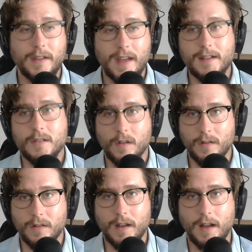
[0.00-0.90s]
to
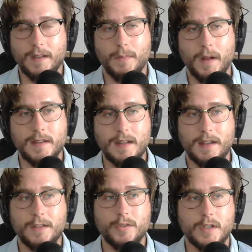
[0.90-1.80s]
cancel the policy that
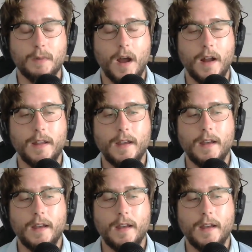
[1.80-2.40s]
he just bought.